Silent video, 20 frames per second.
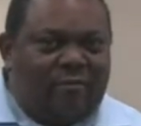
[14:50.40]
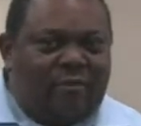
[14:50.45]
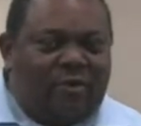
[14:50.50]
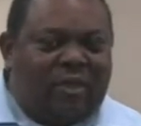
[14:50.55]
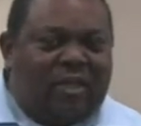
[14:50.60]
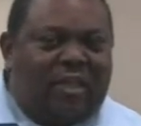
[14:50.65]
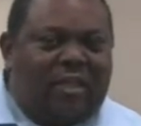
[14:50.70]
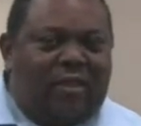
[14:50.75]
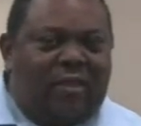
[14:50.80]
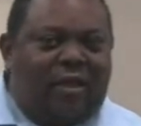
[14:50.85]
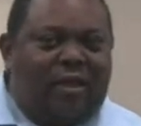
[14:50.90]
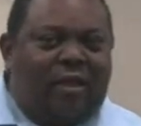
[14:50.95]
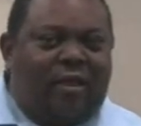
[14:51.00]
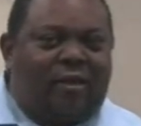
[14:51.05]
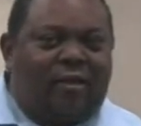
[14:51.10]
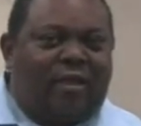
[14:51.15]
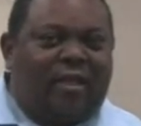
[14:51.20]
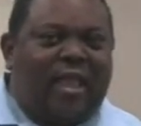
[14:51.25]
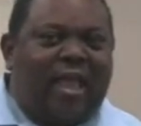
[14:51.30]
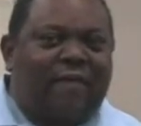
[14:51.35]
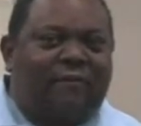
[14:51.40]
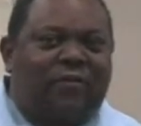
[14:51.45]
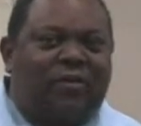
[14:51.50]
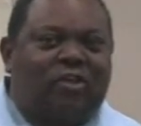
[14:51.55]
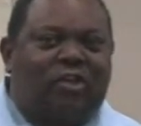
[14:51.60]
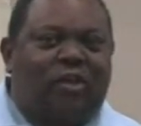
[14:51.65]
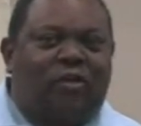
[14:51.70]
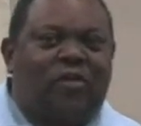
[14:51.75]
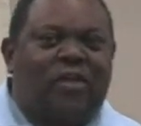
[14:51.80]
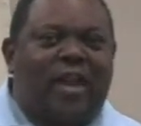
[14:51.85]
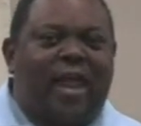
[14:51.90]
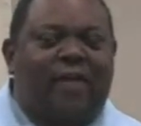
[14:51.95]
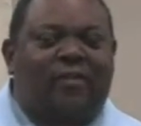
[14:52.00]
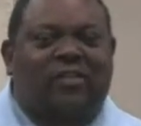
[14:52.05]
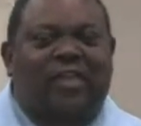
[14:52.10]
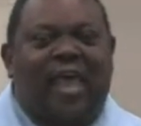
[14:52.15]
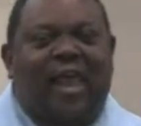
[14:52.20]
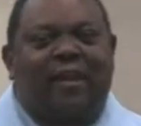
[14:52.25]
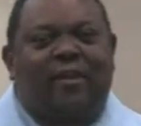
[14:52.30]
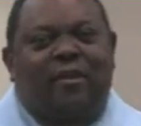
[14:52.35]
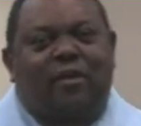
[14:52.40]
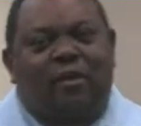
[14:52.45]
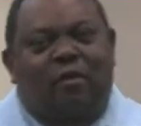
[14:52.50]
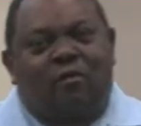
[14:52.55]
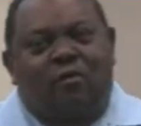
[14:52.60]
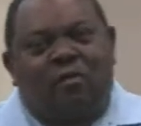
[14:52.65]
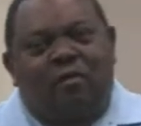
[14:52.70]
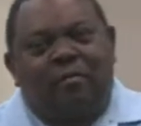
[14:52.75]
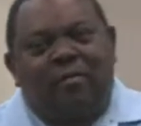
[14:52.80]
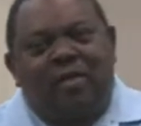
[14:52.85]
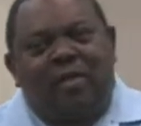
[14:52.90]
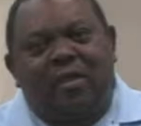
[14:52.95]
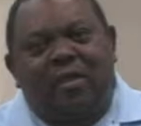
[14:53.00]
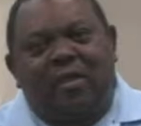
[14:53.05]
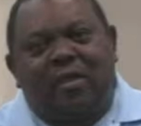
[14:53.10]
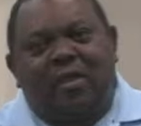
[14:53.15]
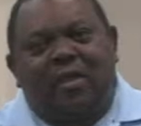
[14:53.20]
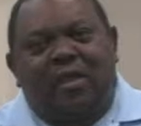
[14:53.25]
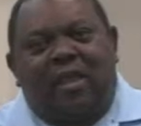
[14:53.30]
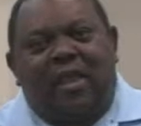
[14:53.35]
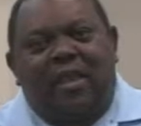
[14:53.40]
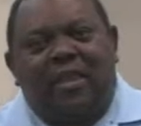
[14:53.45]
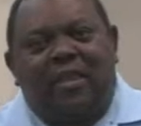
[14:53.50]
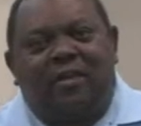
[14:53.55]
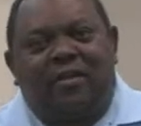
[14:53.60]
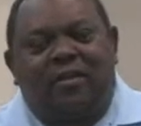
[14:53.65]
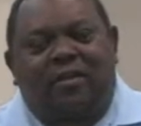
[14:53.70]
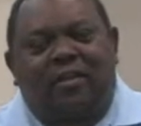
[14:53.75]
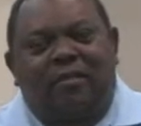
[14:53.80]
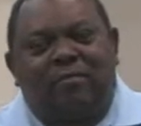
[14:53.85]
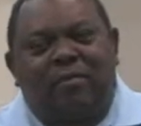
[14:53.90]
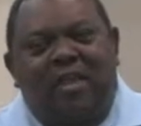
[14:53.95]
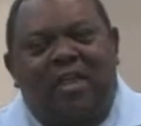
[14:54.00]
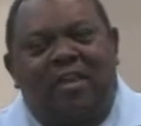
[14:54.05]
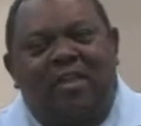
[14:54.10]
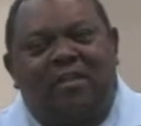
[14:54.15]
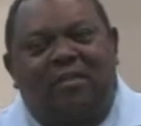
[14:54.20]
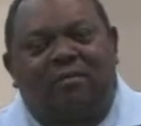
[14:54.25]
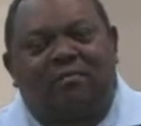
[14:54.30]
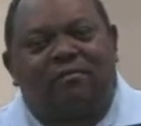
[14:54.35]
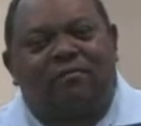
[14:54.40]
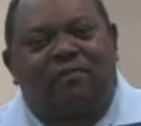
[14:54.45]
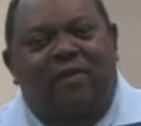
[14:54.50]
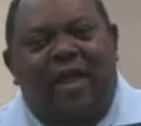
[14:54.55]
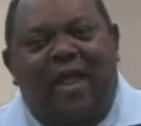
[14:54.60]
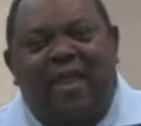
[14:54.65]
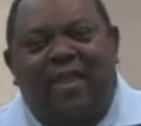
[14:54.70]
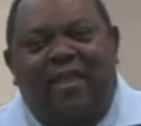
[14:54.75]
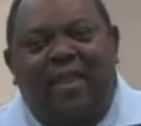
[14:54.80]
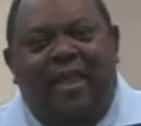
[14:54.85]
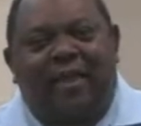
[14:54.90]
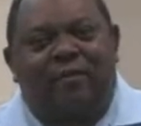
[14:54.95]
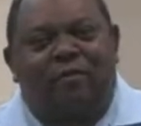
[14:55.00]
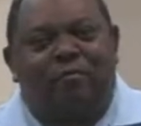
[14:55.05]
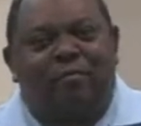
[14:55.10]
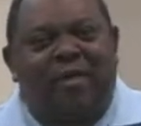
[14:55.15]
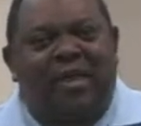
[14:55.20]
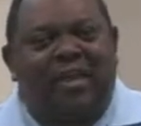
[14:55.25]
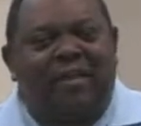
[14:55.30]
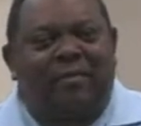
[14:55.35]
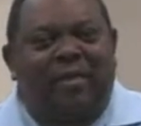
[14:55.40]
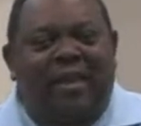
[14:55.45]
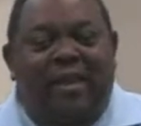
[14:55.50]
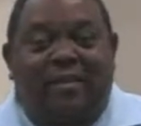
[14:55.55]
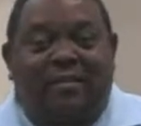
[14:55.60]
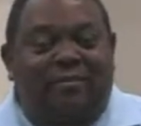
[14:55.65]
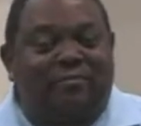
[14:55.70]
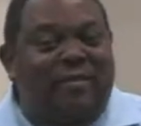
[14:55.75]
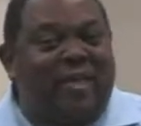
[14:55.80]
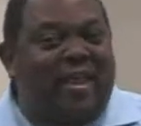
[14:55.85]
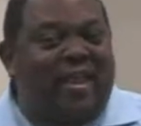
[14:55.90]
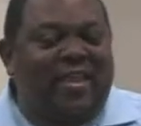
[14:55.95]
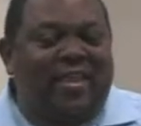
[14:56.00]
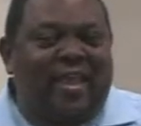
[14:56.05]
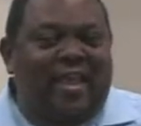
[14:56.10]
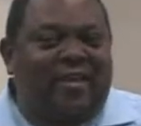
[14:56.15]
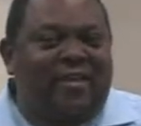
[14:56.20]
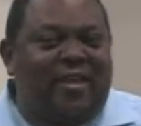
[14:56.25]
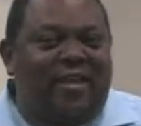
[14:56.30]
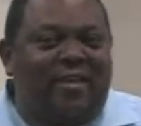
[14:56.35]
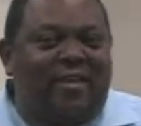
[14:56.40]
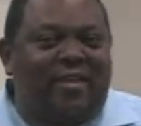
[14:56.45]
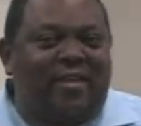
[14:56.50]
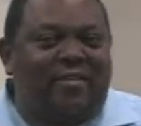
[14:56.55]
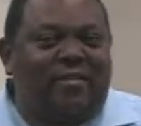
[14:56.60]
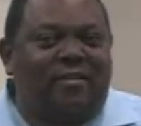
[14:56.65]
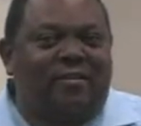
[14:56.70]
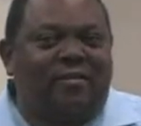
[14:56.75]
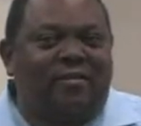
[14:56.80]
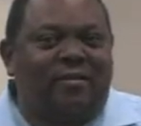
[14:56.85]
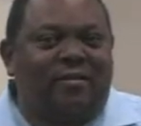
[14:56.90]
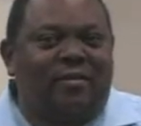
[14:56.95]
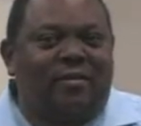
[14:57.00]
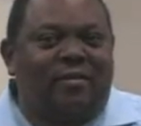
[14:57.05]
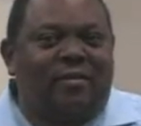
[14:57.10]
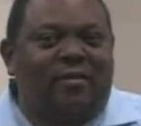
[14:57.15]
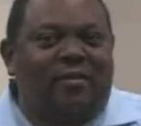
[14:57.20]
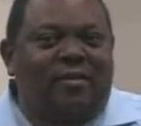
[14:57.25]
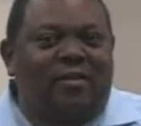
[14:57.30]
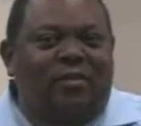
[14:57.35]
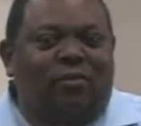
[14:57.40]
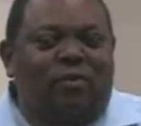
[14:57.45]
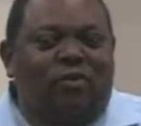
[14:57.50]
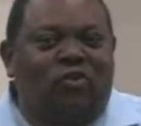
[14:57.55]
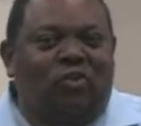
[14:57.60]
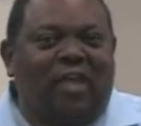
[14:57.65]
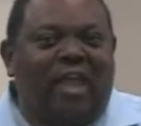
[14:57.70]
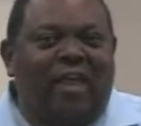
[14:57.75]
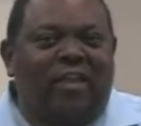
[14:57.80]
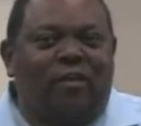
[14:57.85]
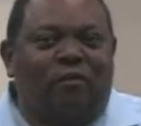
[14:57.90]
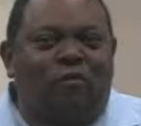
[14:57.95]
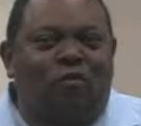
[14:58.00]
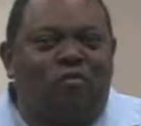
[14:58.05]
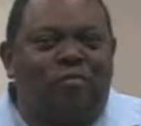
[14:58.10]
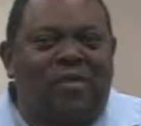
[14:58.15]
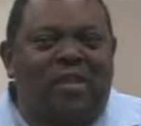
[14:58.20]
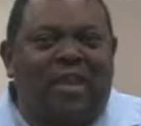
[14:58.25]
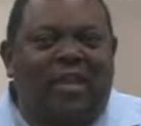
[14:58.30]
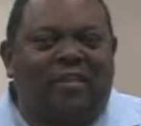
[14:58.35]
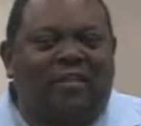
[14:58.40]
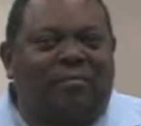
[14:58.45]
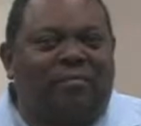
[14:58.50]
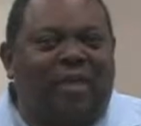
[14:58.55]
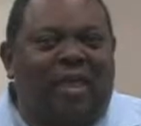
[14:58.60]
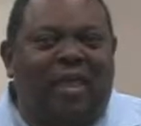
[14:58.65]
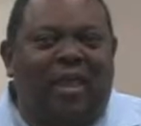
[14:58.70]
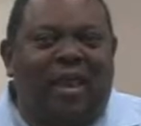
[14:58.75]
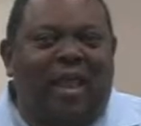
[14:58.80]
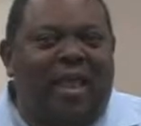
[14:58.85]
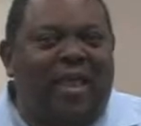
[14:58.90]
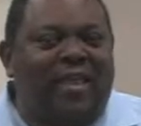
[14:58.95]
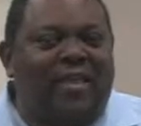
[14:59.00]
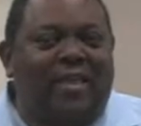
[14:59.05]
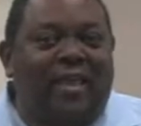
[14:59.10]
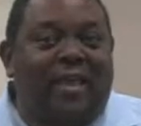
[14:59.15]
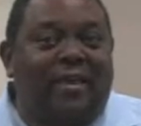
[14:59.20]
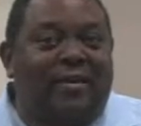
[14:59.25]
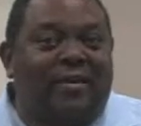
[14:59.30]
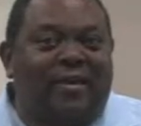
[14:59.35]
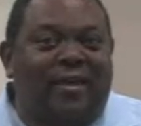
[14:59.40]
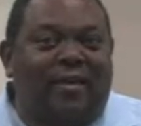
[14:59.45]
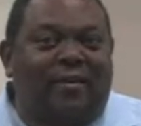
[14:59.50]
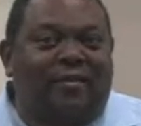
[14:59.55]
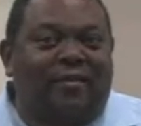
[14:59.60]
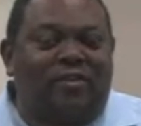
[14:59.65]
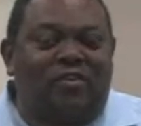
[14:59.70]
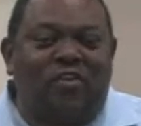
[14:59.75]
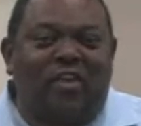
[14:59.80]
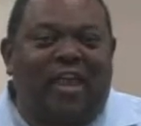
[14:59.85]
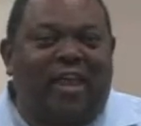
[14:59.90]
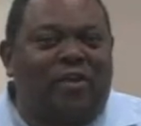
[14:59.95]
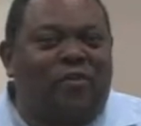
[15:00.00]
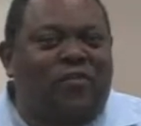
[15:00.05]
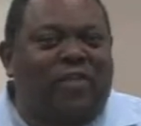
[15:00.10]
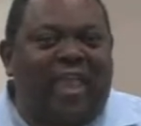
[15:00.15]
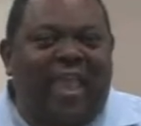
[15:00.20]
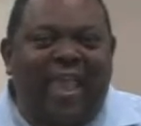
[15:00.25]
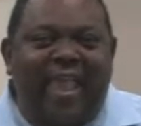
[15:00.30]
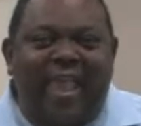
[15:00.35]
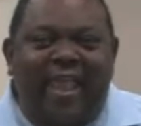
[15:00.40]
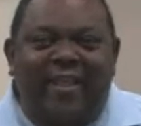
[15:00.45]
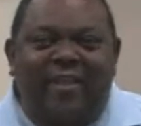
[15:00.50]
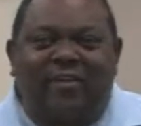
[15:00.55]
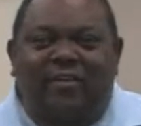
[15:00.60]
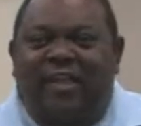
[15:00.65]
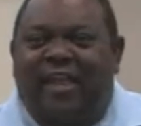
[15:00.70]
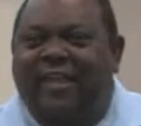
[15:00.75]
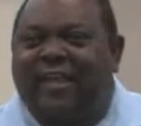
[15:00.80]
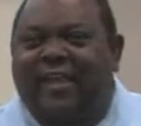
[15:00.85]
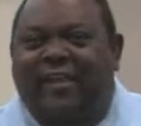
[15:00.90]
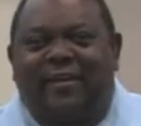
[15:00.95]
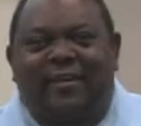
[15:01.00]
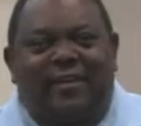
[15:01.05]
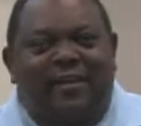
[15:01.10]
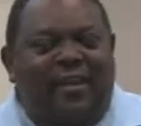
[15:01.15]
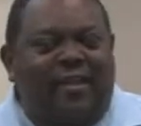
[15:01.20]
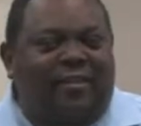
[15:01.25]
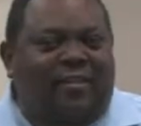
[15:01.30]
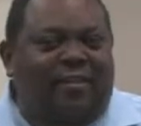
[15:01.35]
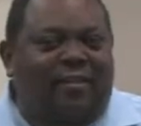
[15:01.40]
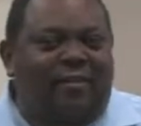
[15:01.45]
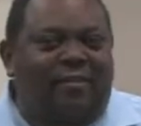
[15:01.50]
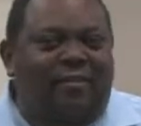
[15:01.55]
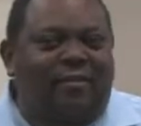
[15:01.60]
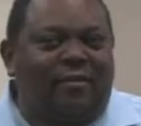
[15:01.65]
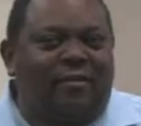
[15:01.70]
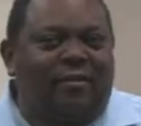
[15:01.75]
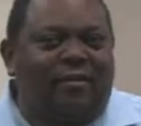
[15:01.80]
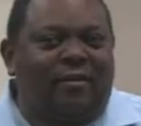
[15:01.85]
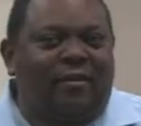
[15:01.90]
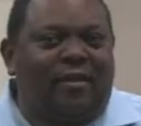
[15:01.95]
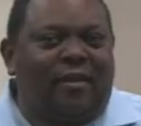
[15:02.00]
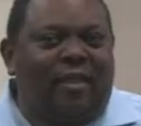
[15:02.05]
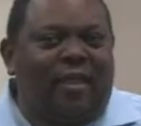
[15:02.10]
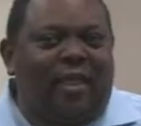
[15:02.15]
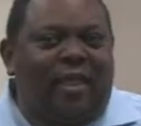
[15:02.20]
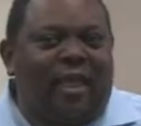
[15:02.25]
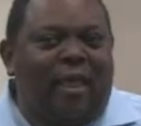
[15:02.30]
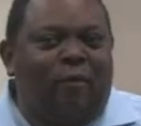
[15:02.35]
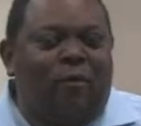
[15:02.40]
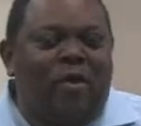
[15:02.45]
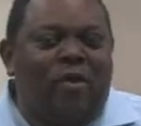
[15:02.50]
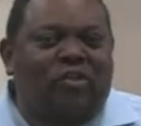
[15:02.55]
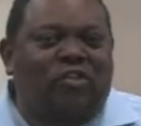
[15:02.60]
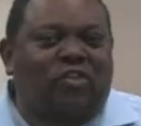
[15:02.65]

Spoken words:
the cafeteria and outside the door. And he looked at me and he said, Fry ain't got no money, man. I said, man, I ain't got nothing either. He said, what you got in your room either? I said, man, I ain't got nothing. You ain't got no canned goods? I ain't got nothing. And we